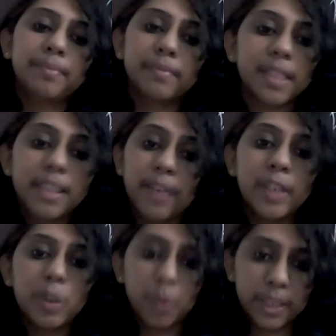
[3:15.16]
they will
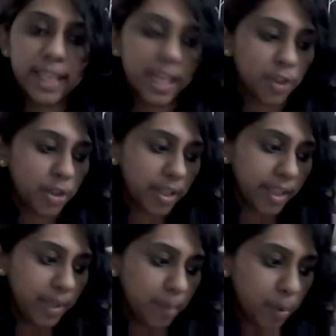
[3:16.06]
do it
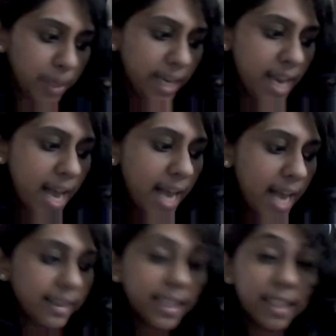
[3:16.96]
naturally. Okay.
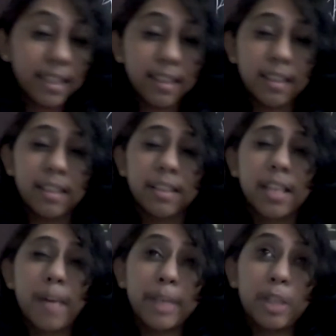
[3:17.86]
And then
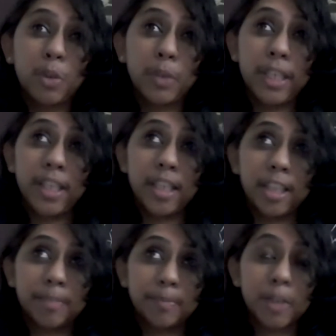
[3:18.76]
coming to
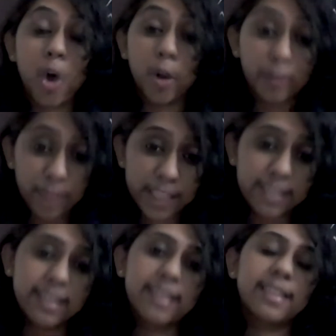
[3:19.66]
the conflicts
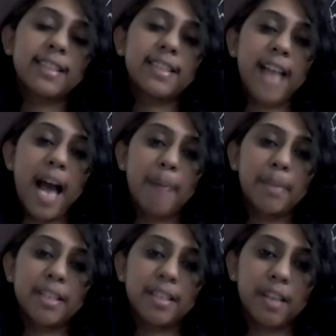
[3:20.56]
that
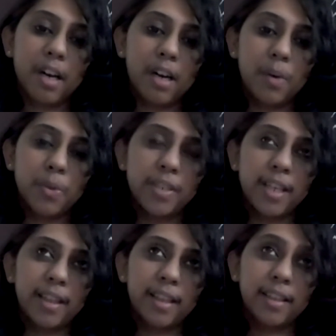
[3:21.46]
happens at house,
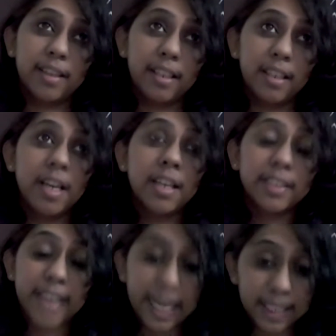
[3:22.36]
and then the
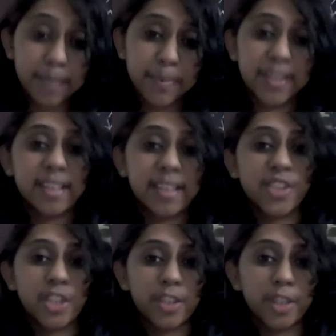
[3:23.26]
tantrums that the
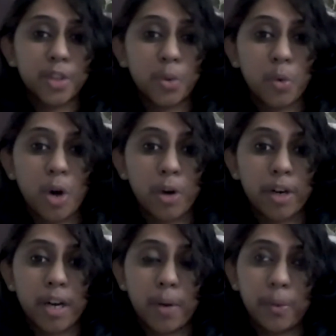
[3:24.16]
children throw all
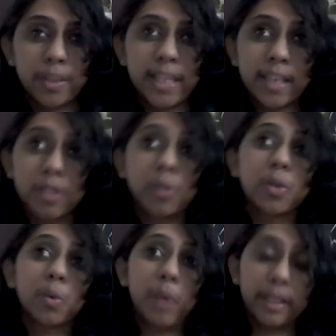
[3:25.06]
around. That is
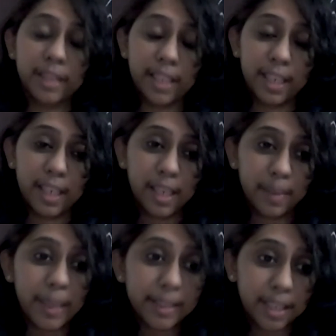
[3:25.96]
also one thing.
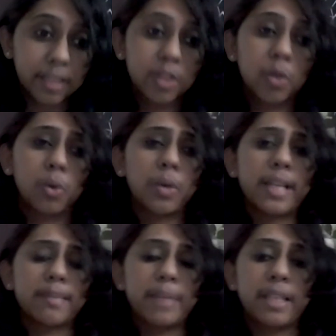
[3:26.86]
I think Totto
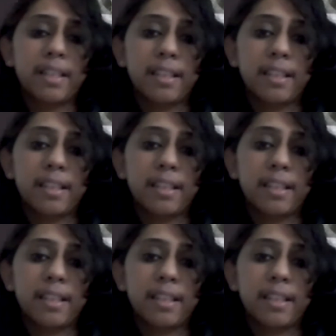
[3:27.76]
has been